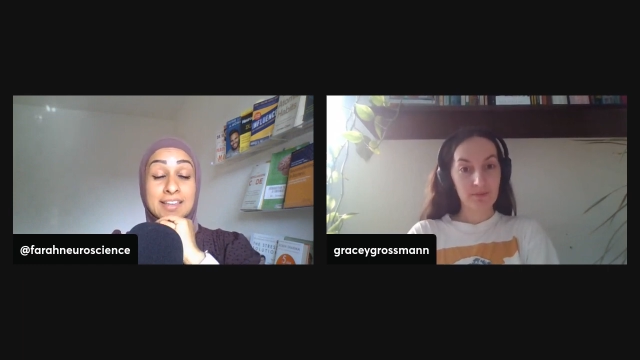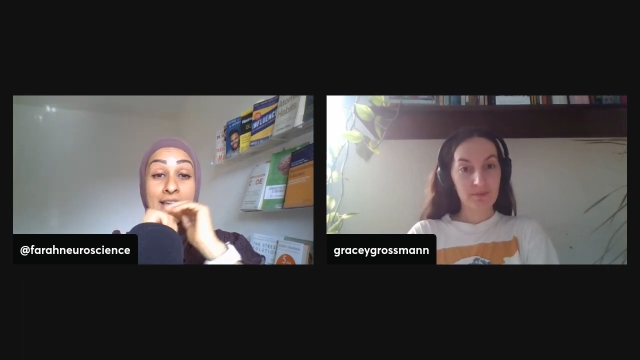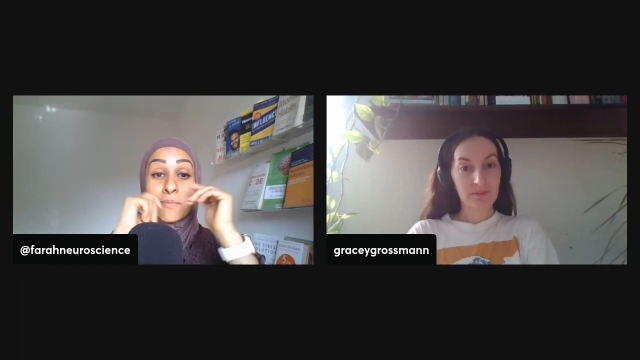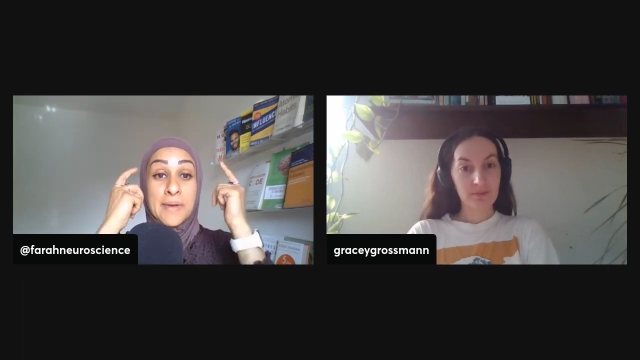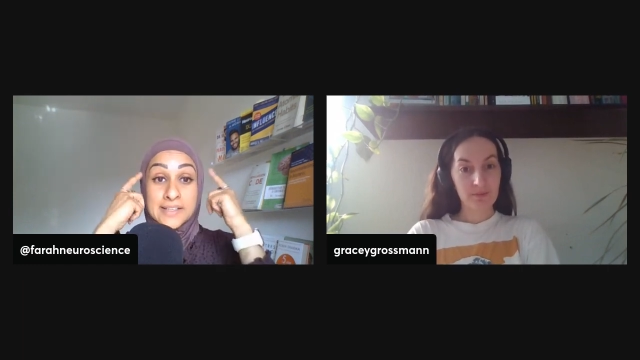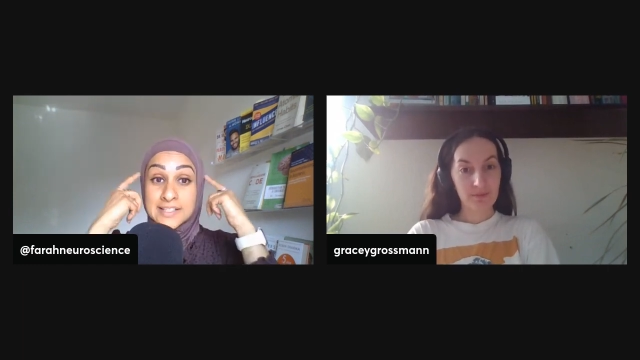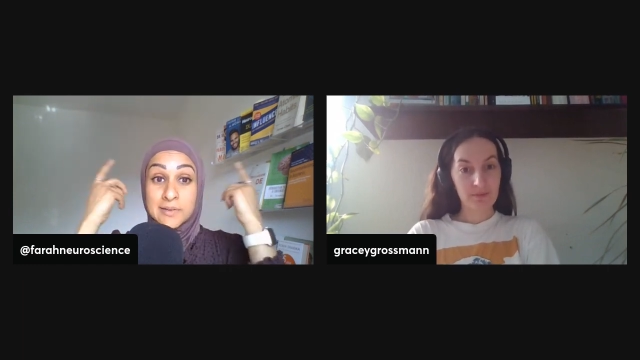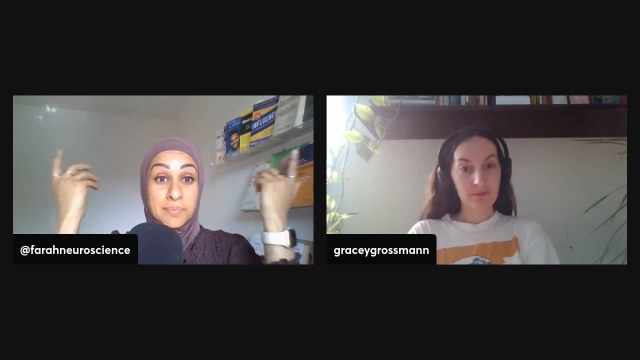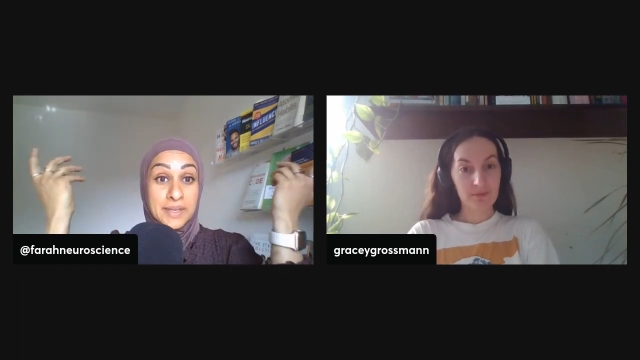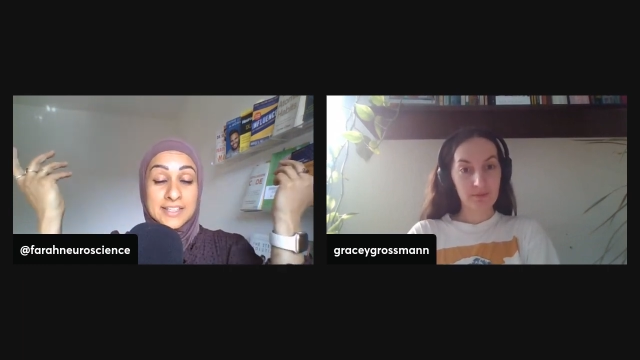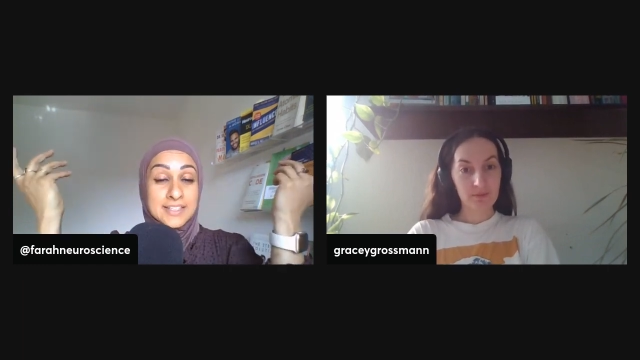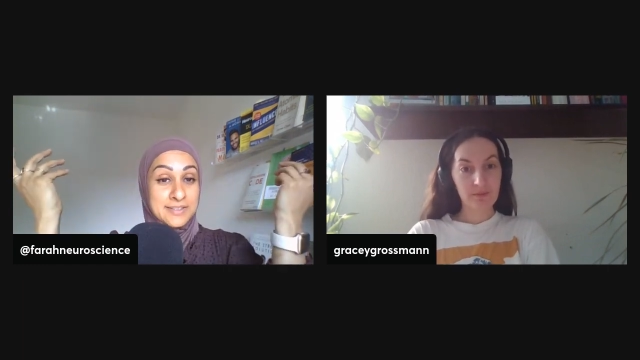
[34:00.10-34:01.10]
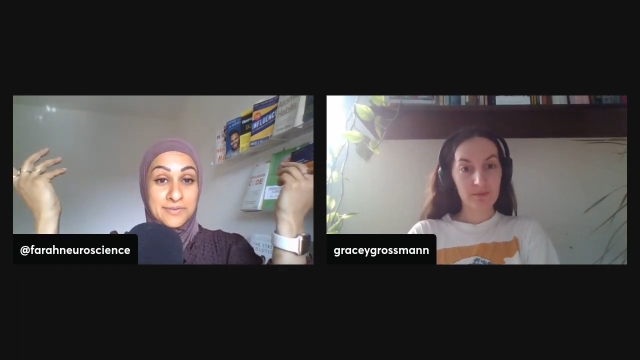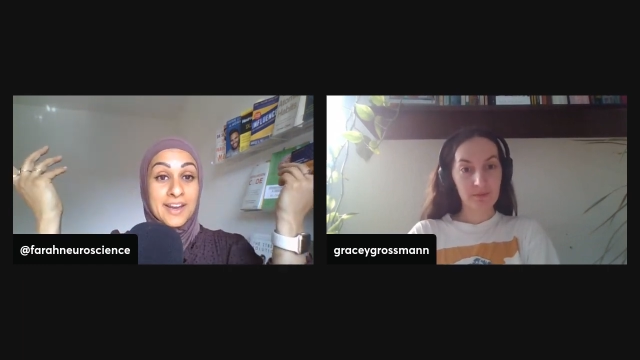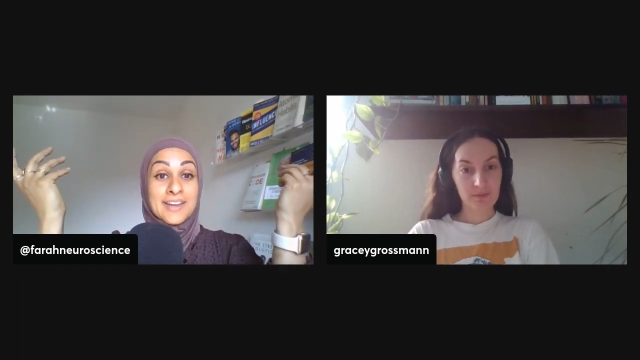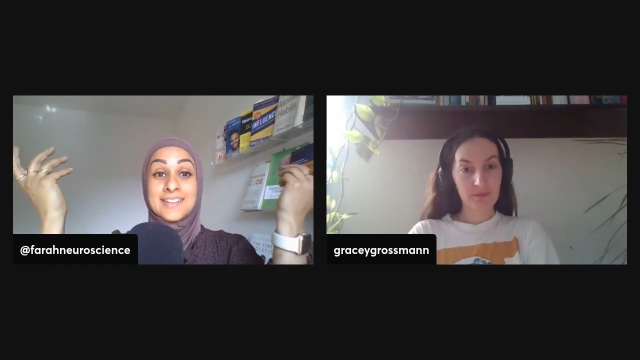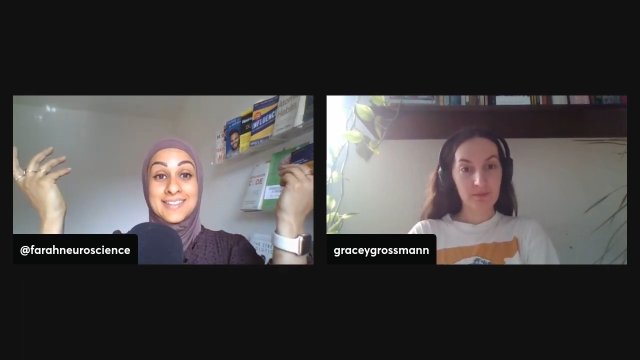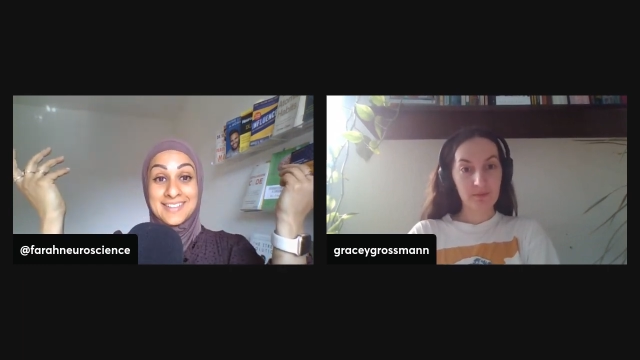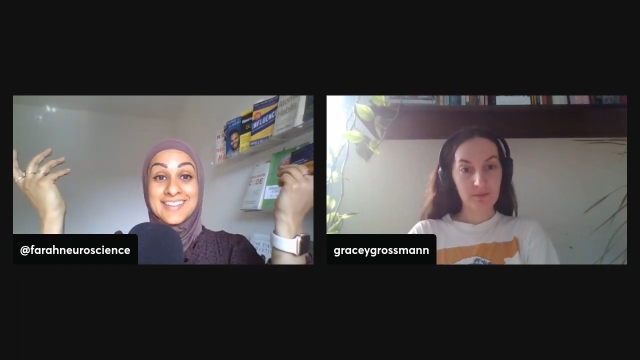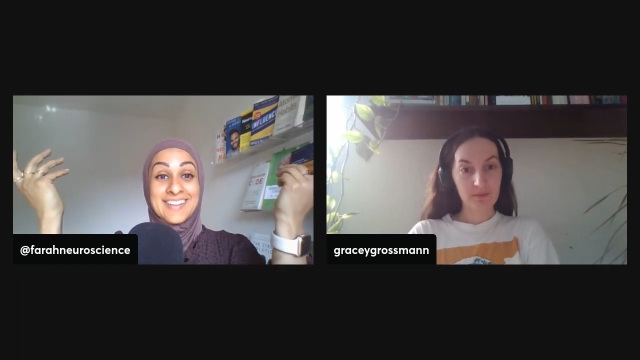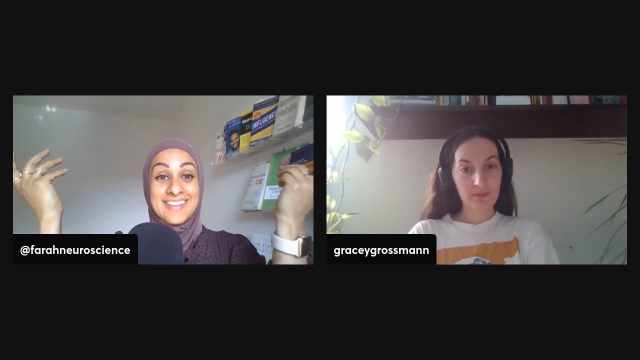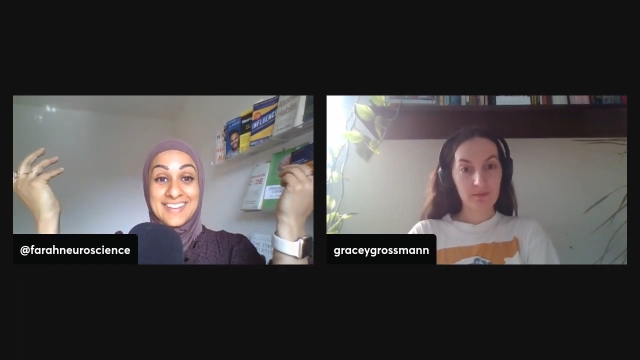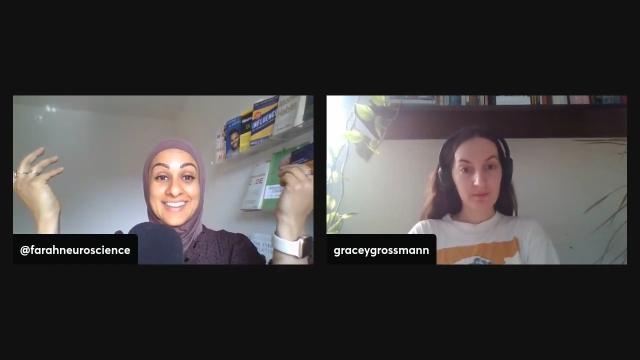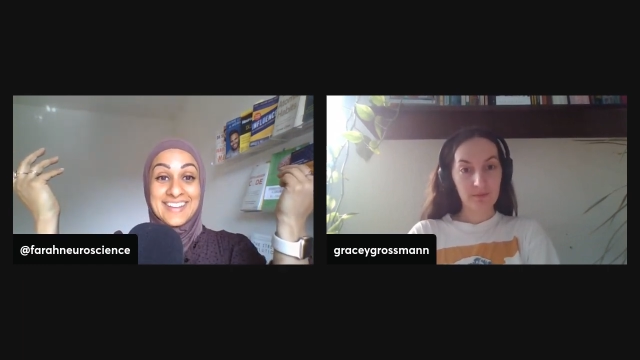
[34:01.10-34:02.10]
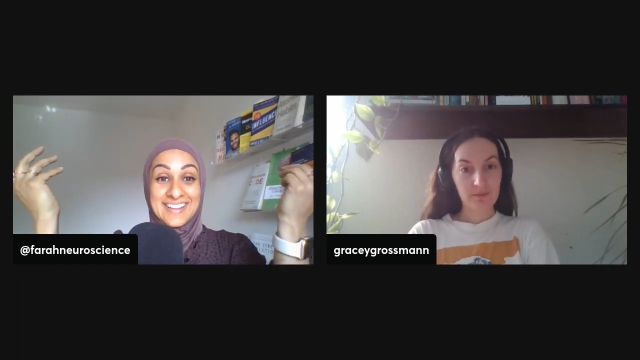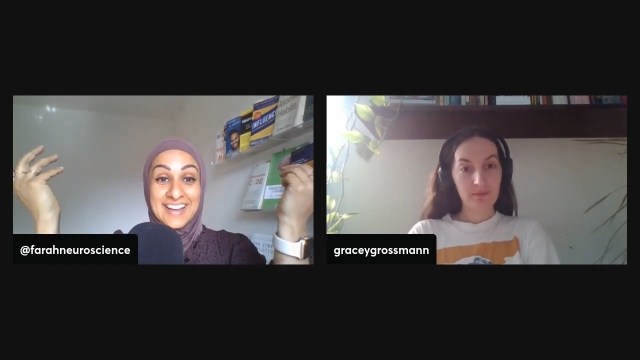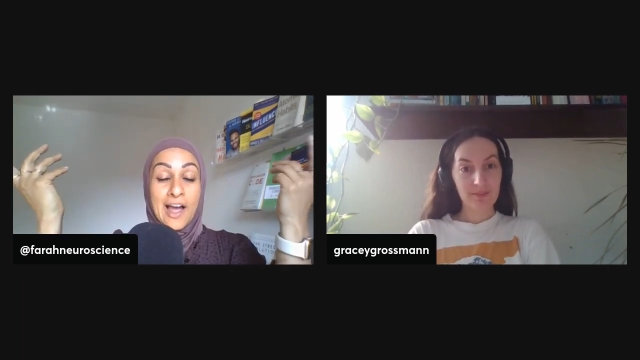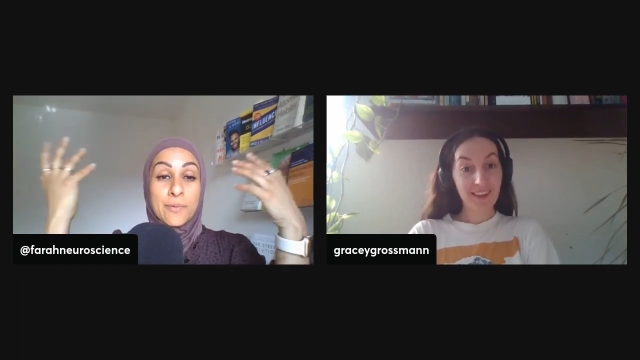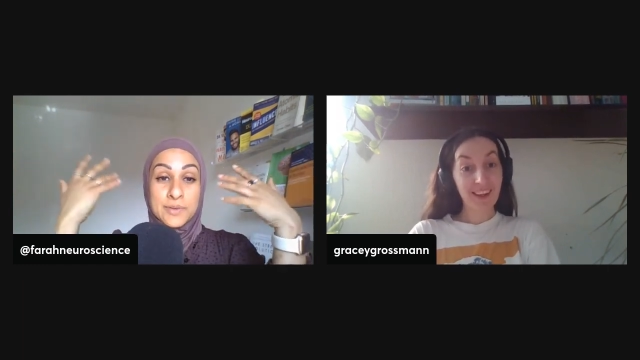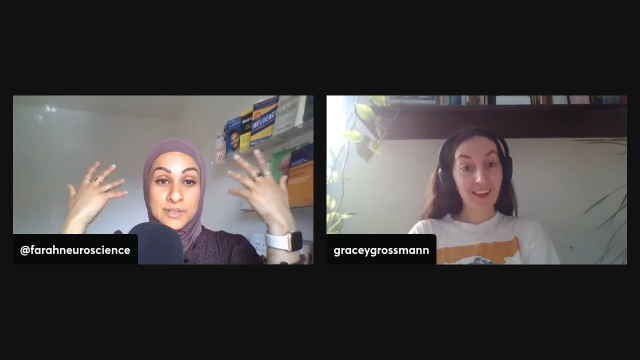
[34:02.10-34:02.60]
Speaker 1: and mental peace, right? Yeah, I